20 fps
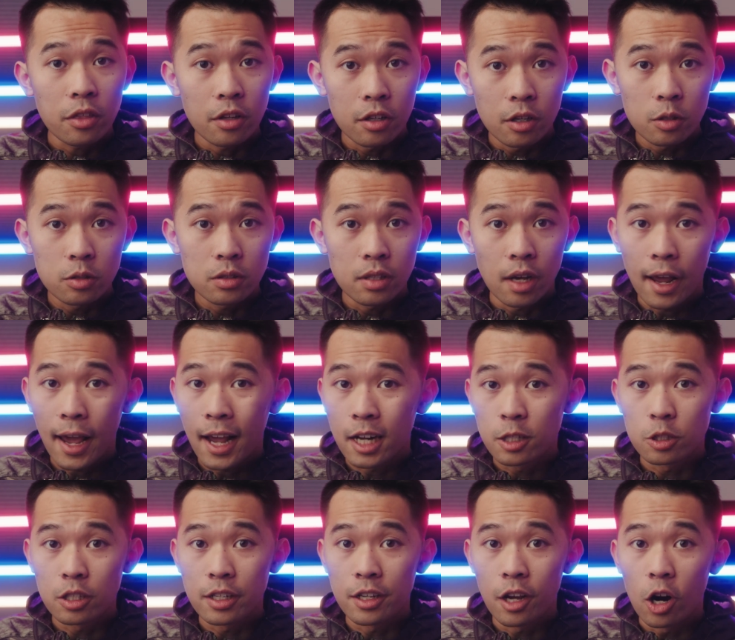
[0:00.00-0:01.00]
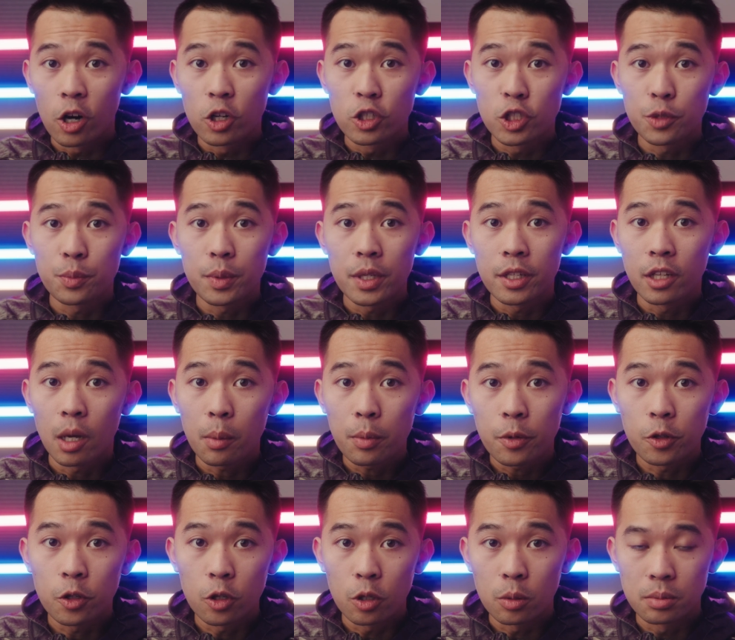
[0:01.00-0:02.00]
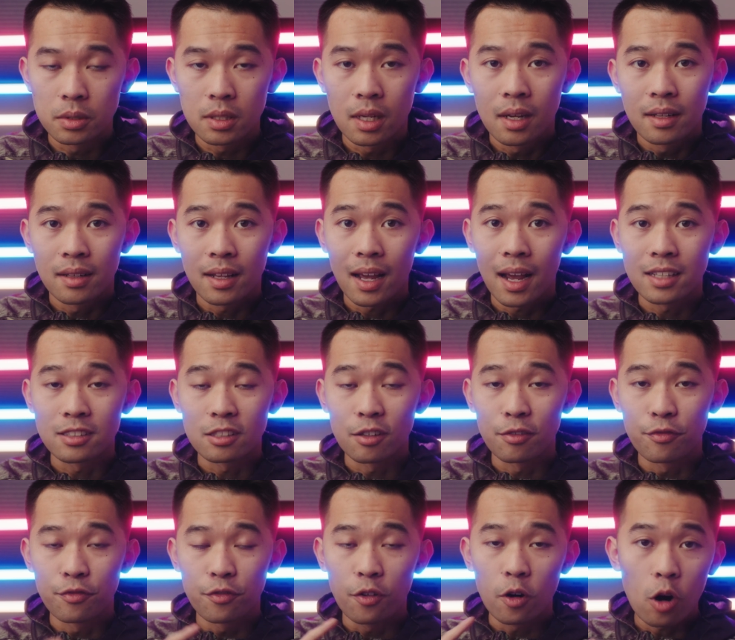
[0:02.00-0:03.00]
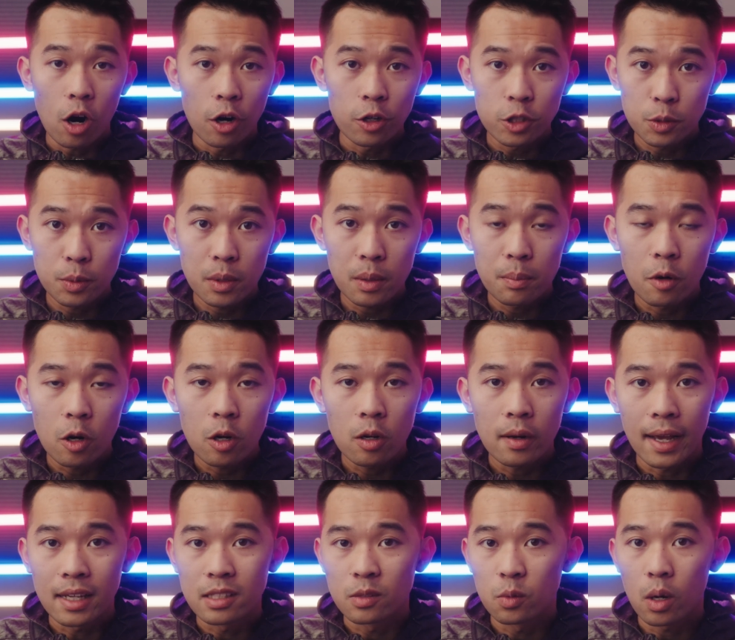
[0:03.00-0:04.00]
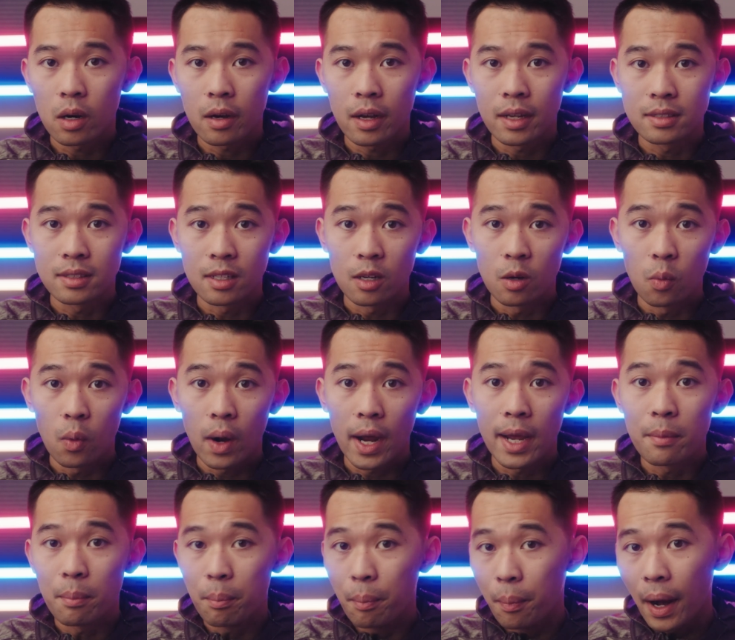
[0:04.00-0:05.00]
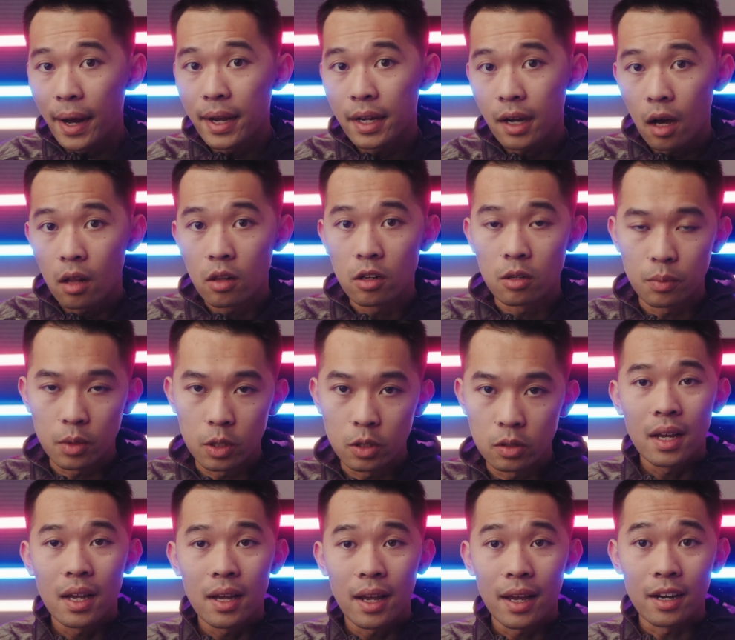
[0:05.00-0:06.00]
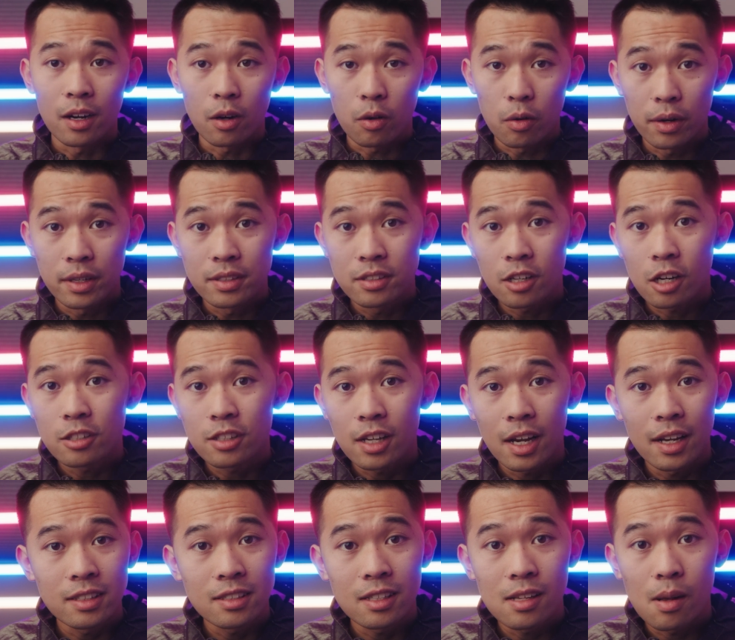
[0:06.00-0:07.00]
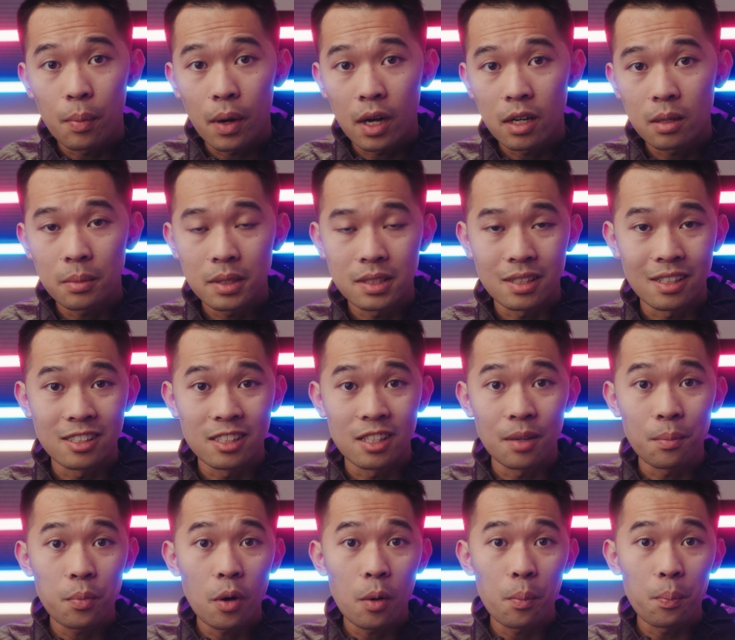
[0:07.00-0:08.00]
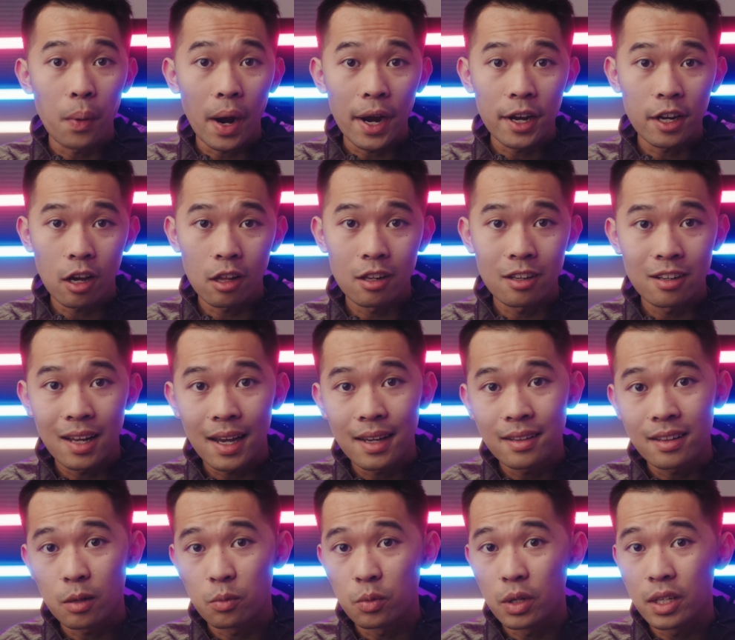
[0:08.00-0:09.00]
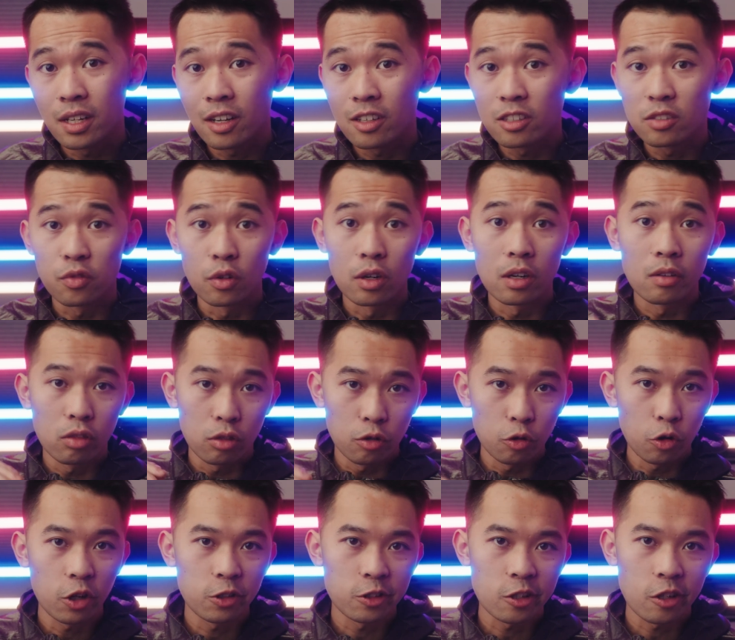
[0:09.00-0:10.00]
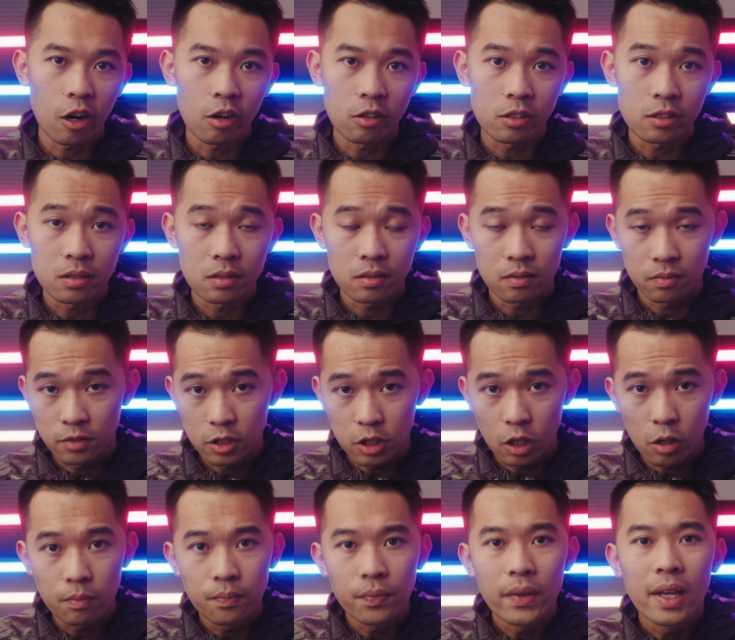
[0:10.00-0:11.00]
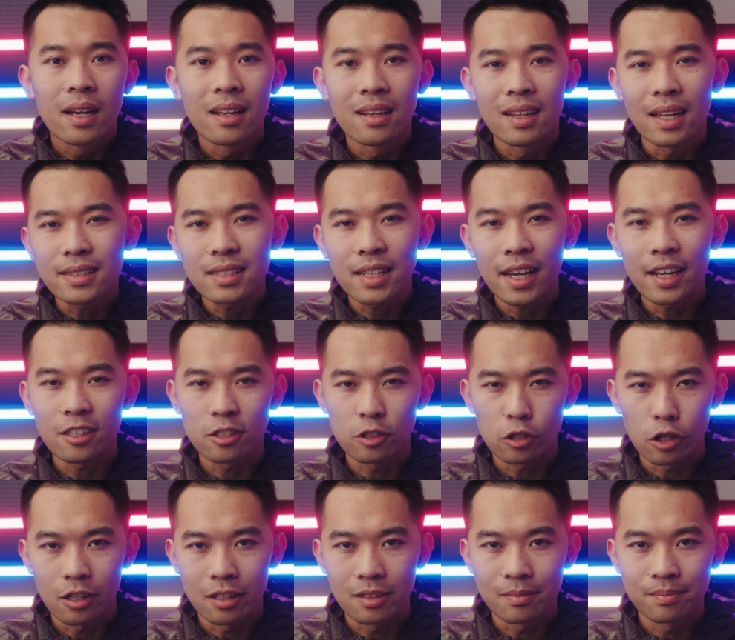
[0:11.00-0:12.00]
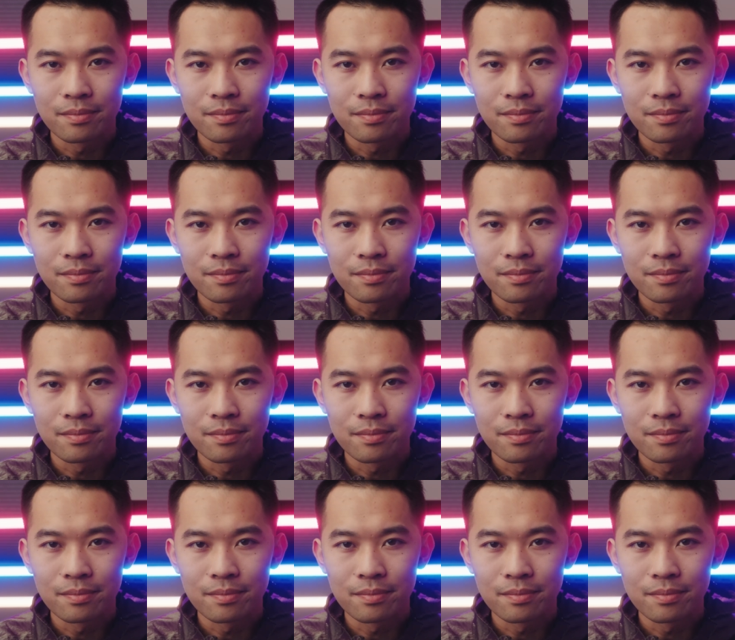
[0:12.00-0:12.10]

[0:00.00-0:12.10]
of those are actually RGB W tubes that has a full RGB mode as well as a white bicolor mode. And the Quasar science at the bottom is a simple bicolor light that retails for $200. So let's get it started.